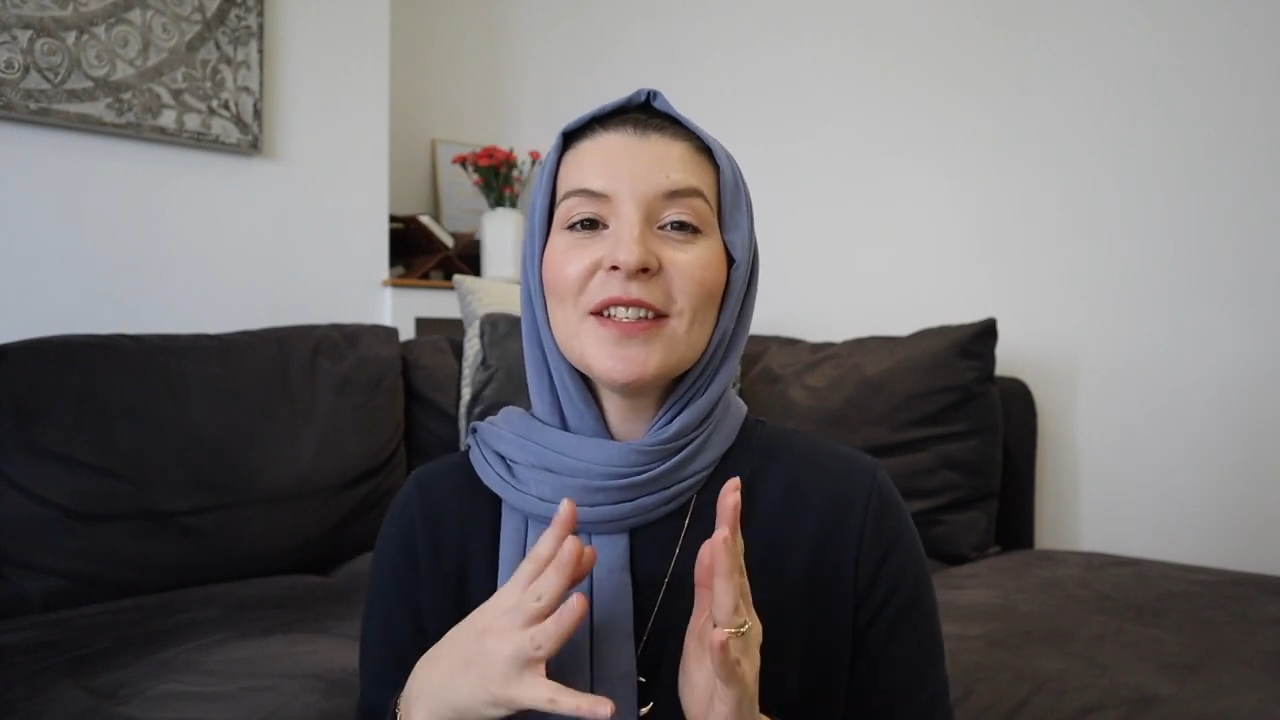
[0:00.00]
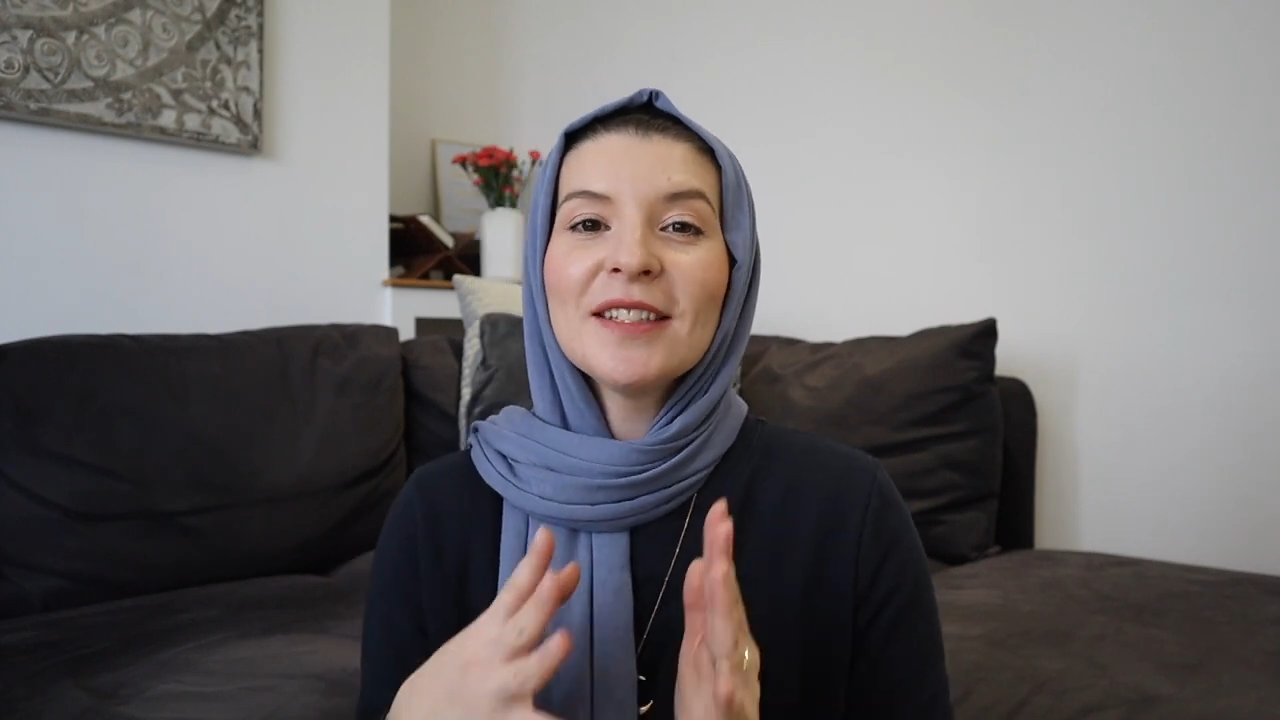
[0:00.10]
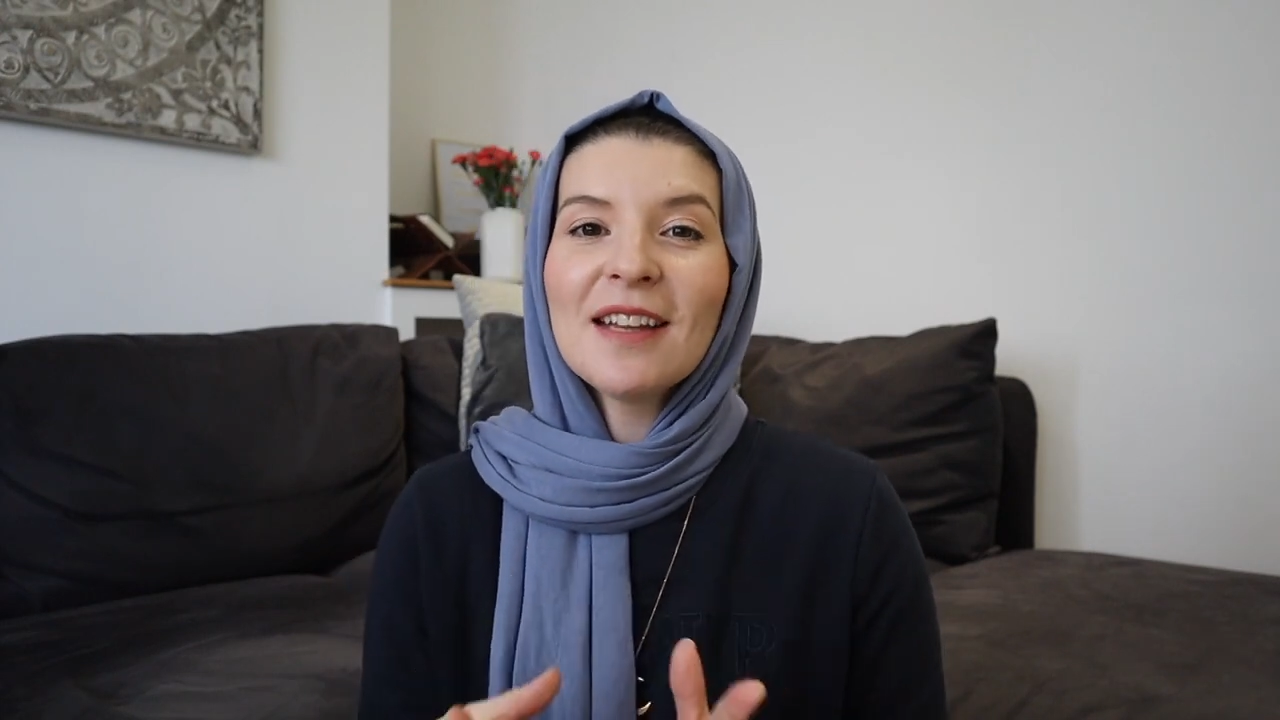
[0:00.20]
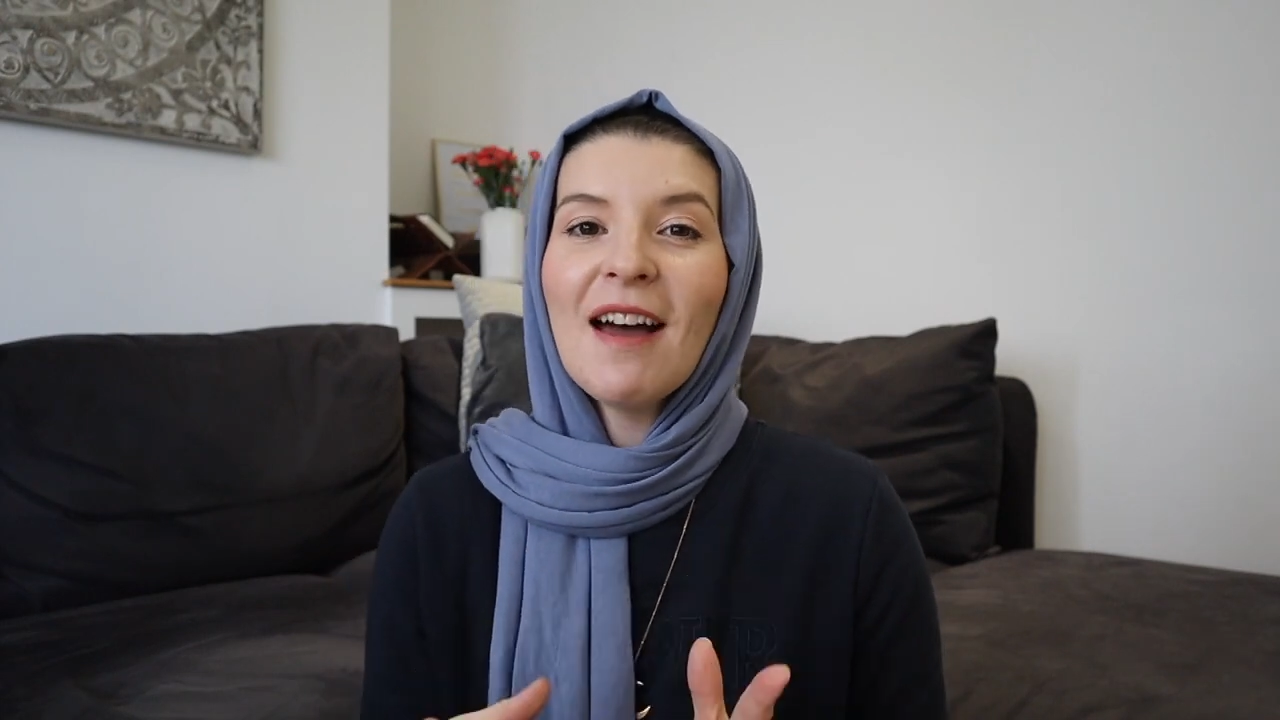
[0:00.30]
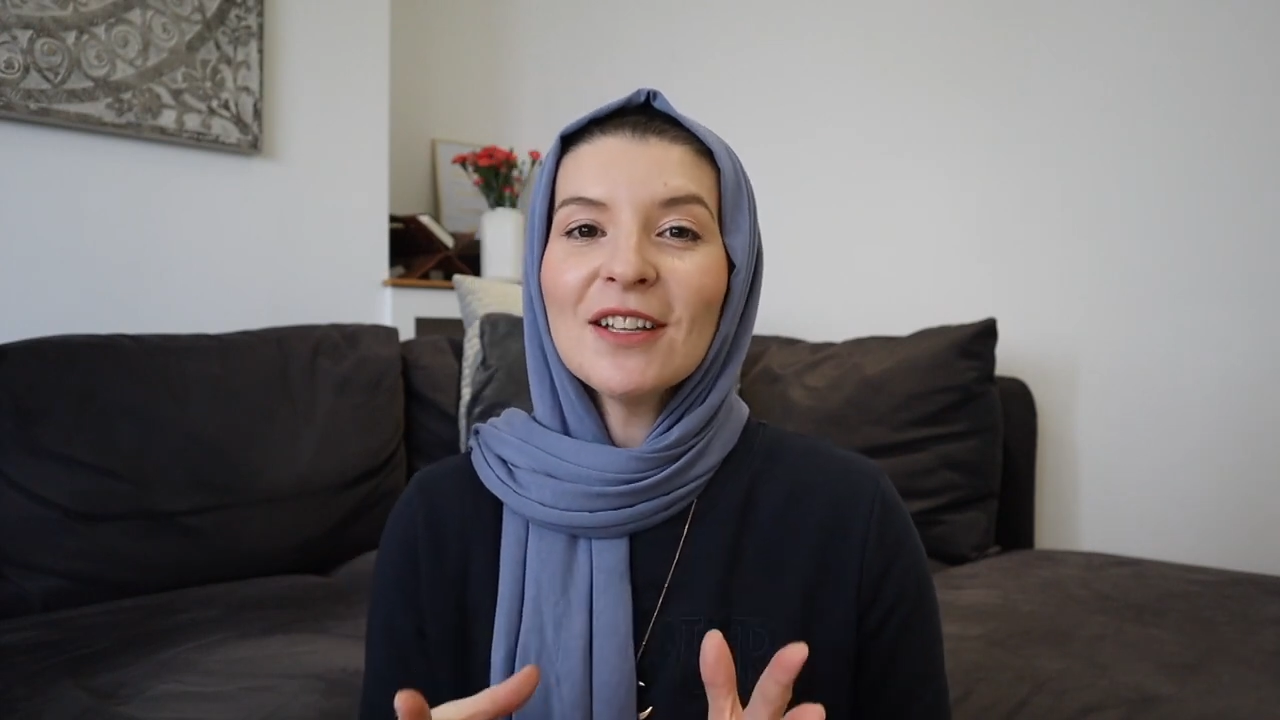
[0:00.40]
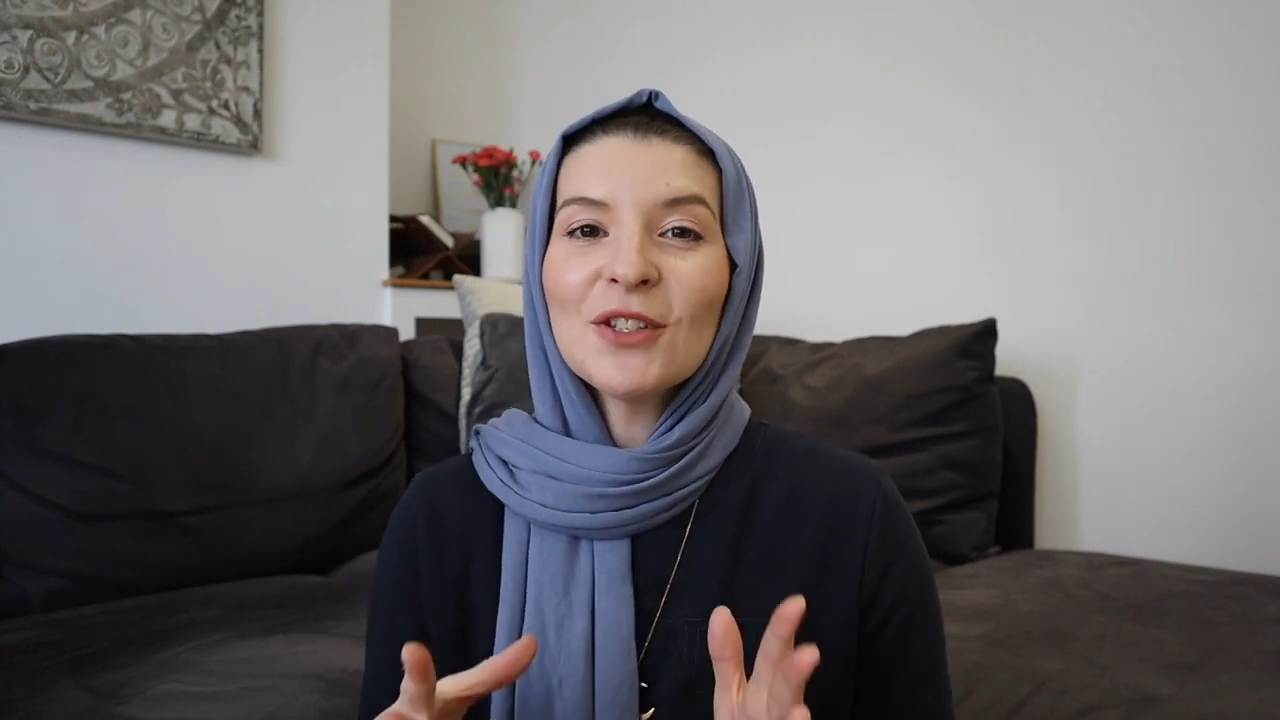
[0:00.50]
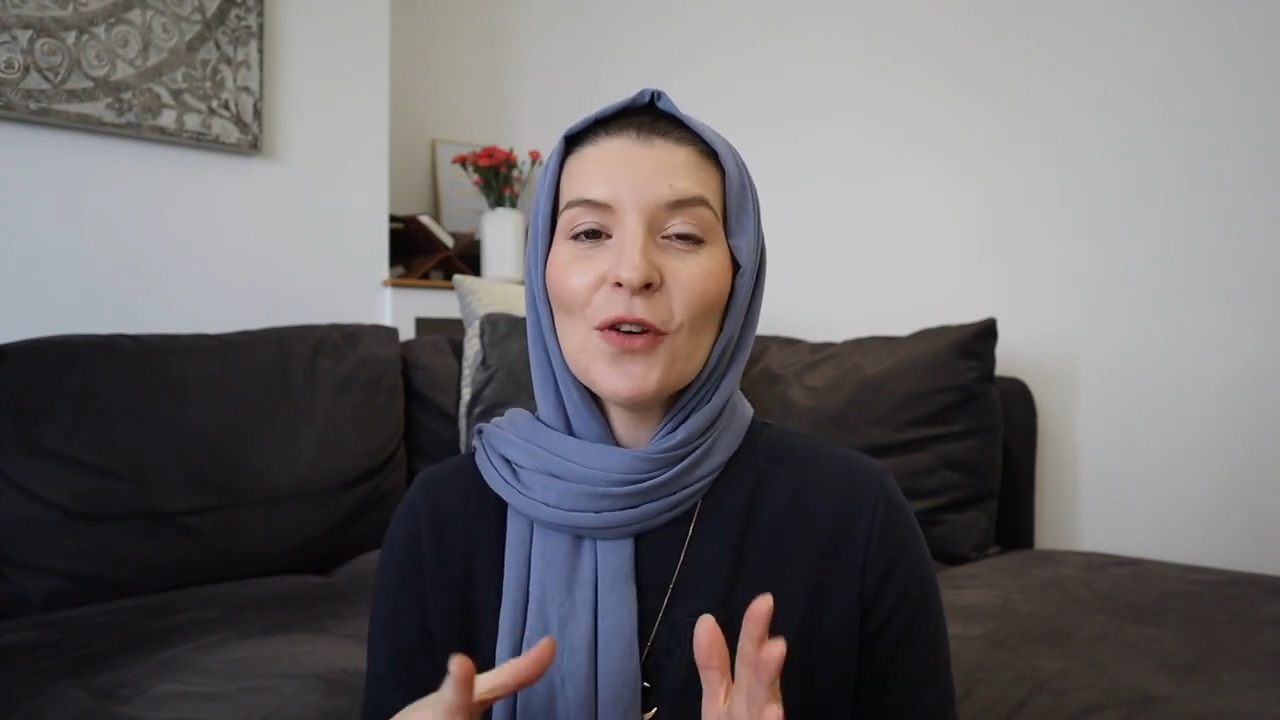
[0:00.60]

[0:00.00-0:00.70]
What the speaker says: the start